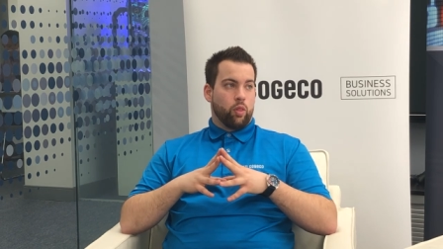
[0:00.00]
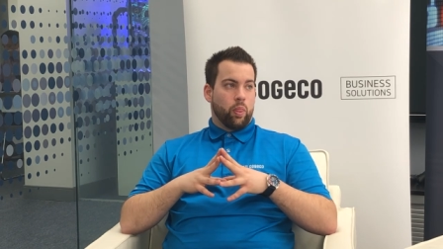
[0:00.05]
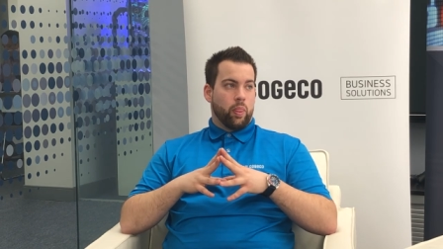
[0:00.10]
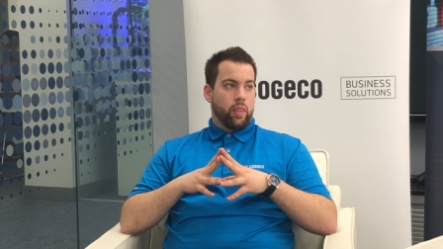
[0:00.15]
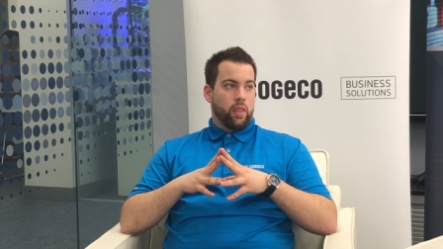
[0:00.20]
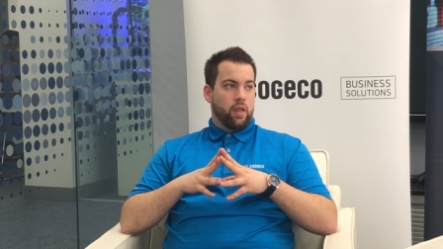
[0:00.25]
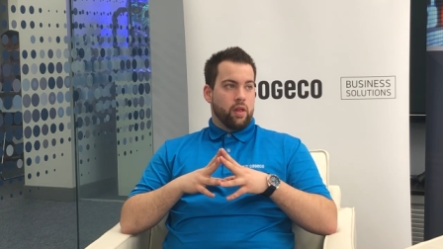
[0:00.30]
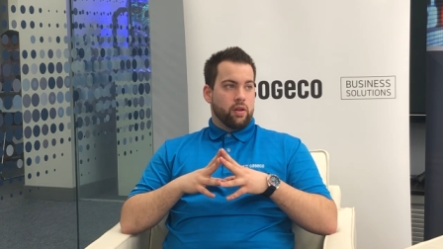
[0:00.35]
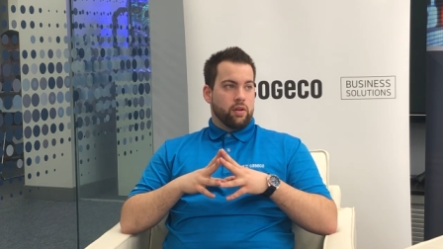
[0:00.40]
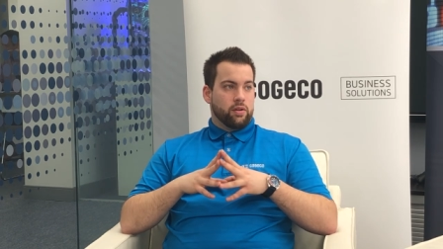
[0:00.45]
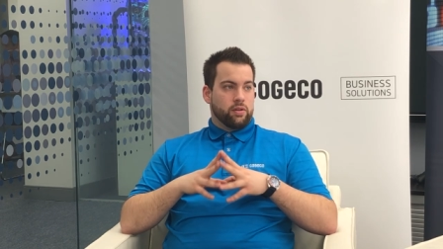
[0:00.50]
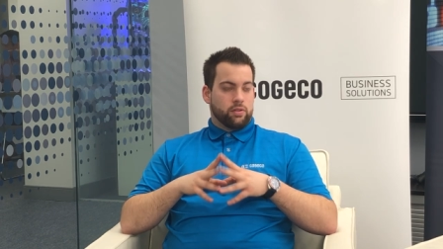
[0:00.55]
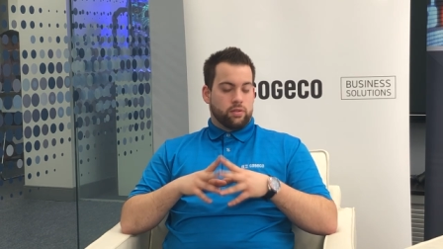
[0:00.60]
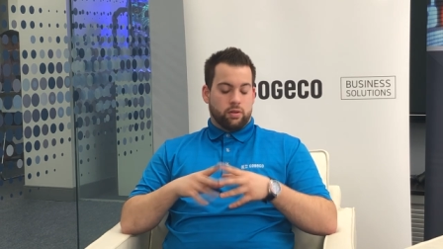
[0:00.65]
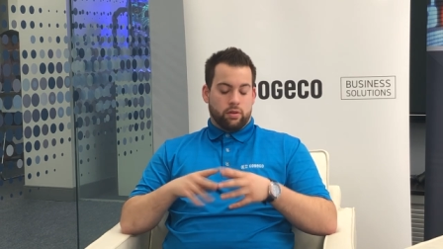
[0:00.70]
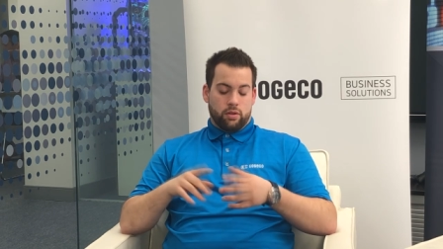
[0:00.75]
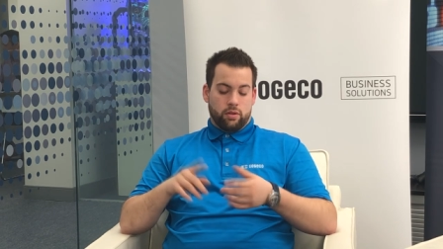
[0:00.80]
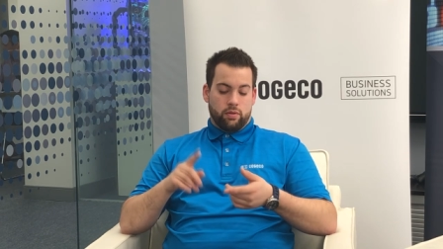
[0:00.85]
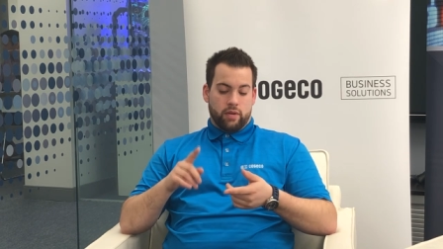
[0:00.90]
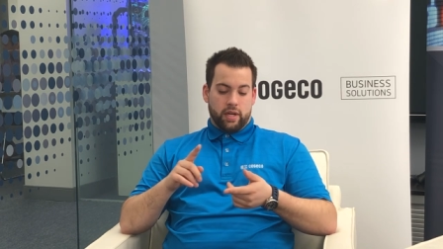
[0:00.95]
Okay.
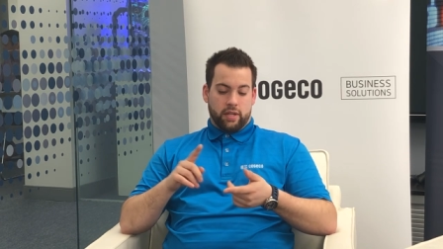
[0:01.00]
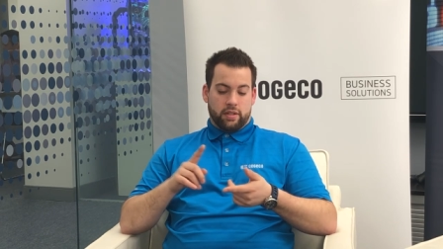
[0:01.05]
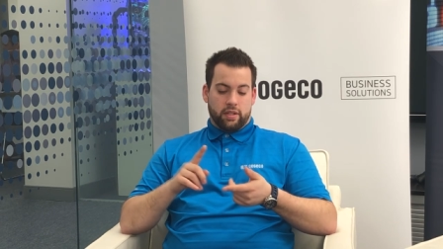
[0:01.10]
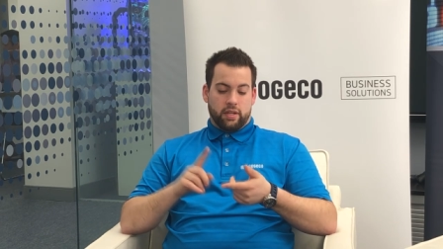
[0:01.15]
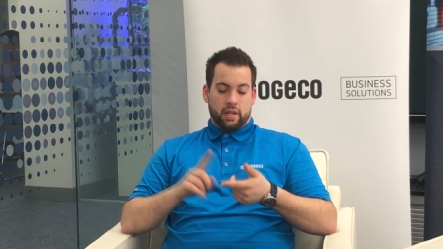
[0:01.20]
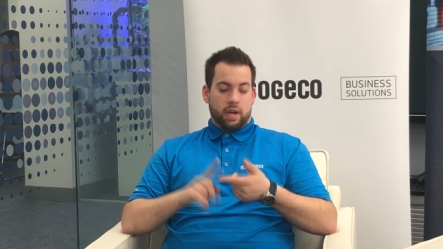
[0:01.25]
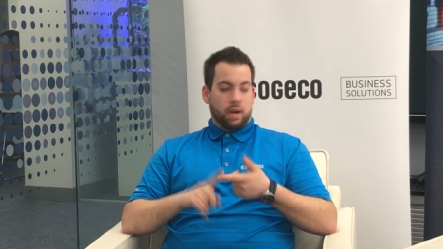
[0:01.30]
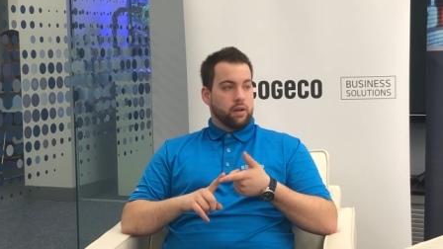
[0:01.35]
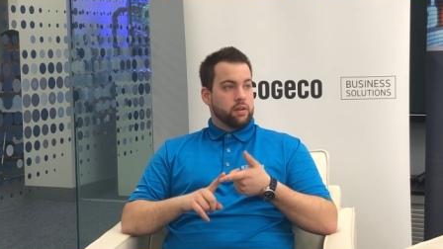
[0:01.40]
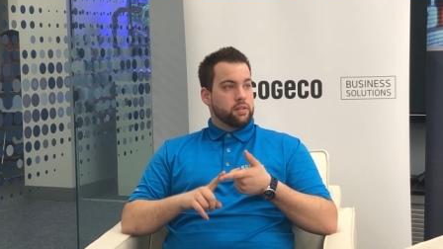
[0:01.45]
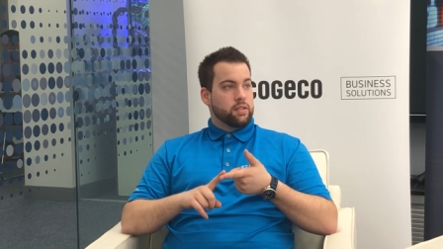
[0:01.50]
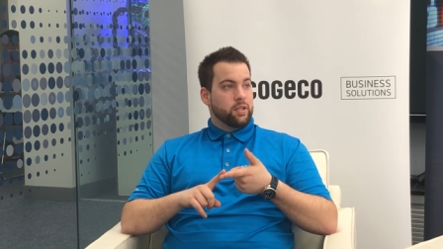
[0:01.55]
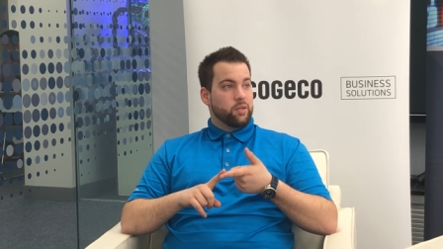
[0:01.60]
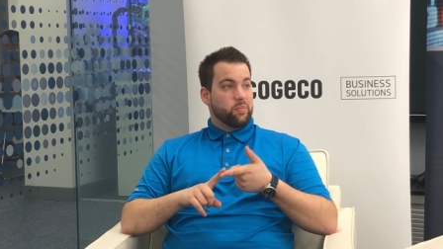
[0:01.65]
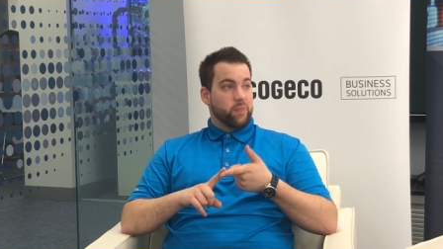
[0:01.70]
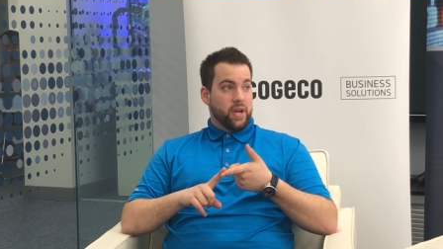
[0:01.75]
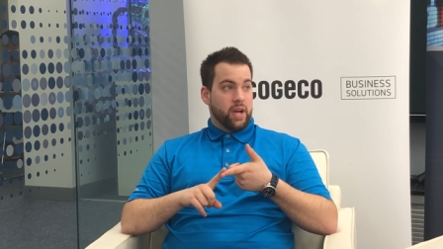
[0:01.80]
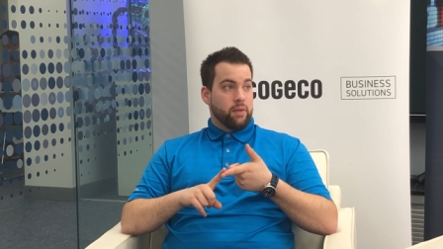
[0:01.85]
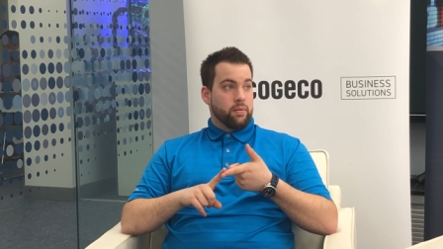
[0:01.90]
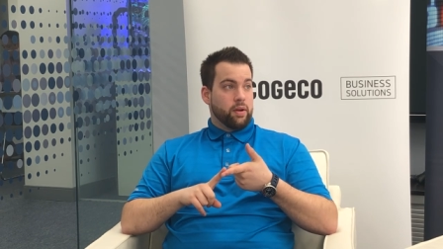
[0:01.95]
So you get the
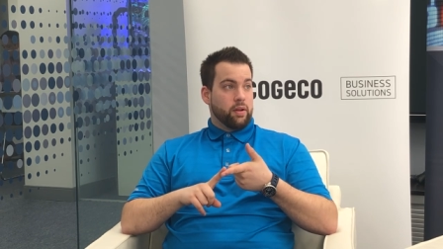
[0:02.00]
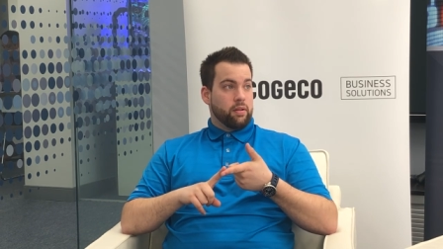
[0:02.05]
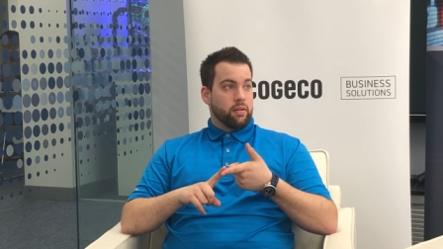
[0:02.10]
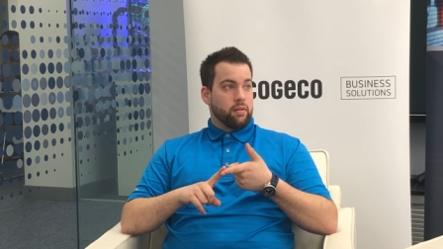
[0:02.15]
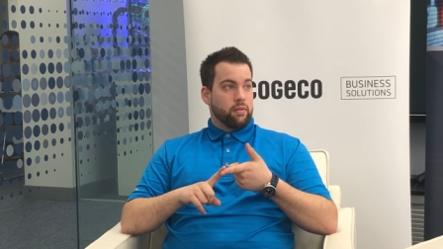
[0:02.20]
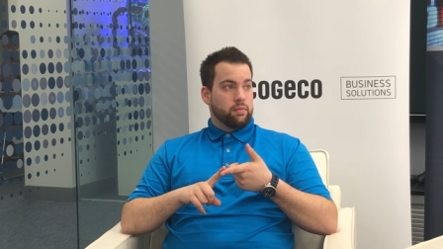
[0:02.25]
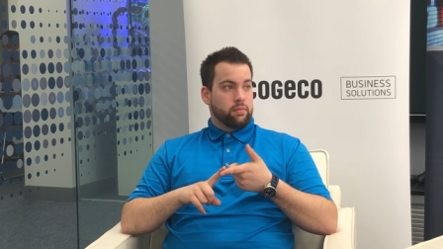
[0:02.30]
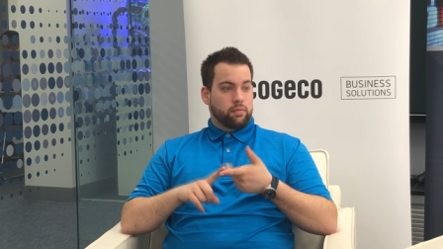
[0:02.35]
guaranteed bandwidth.